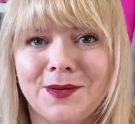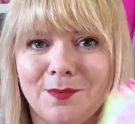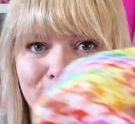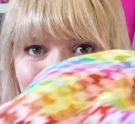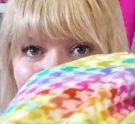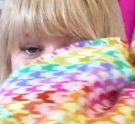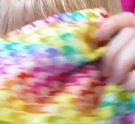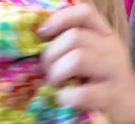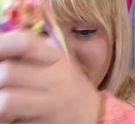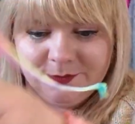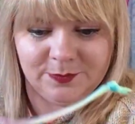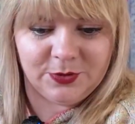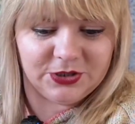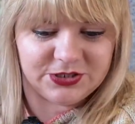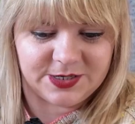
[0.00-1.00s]

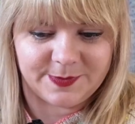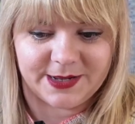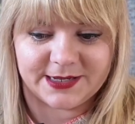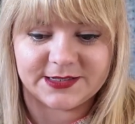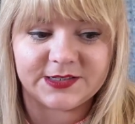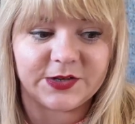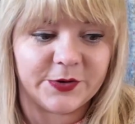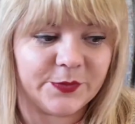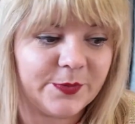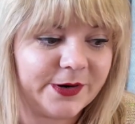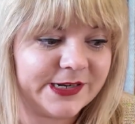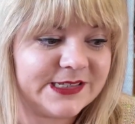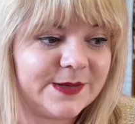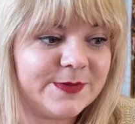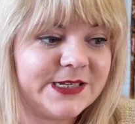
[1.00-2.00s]
Project Bag. So we're
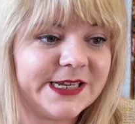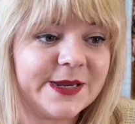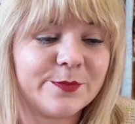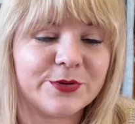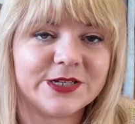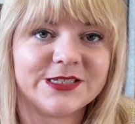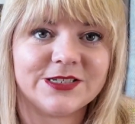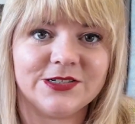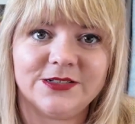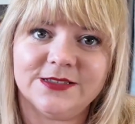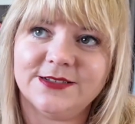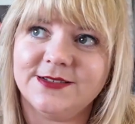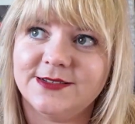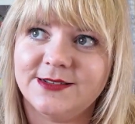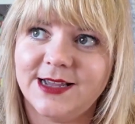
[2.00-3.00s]
exhibiting at
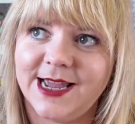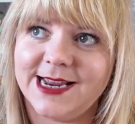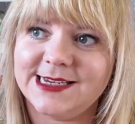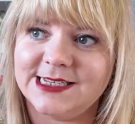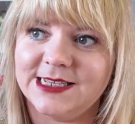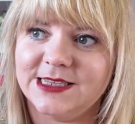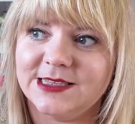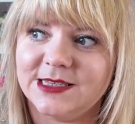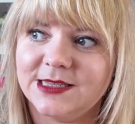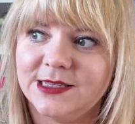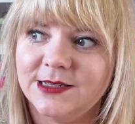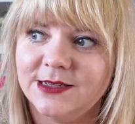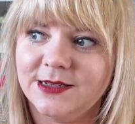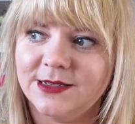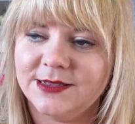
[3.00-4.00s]
Bristol 17th,
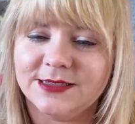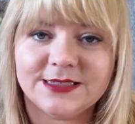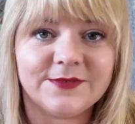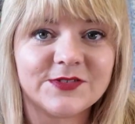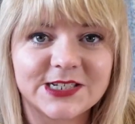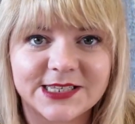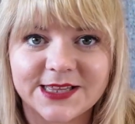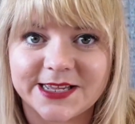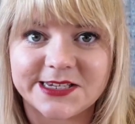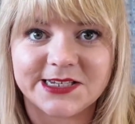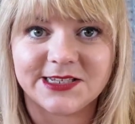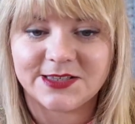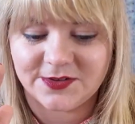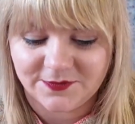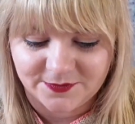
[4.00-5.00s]

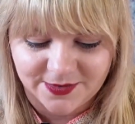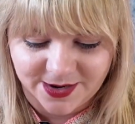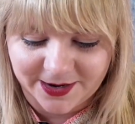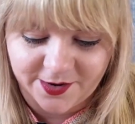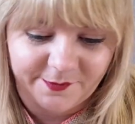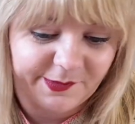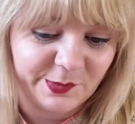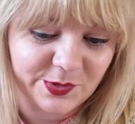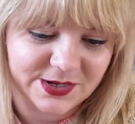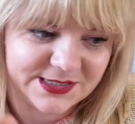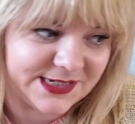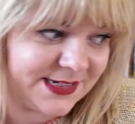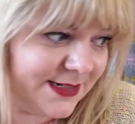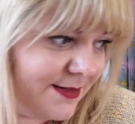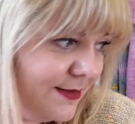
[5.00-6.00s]
18th of, I can't remember what I
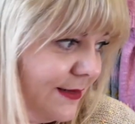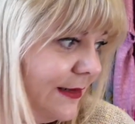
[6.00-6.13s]
said.